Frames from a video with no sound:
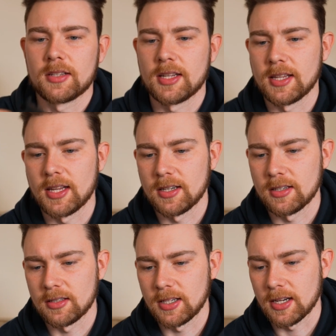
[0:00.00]
And
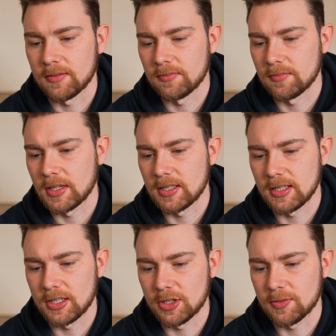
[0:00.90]
then, yeah,
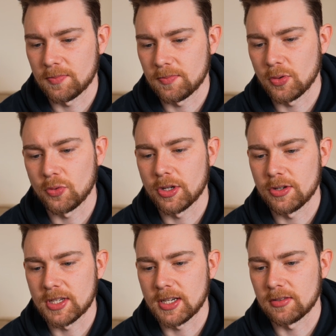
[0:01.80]
basically you just pull
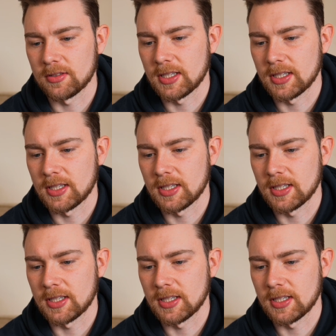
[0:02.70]
those out,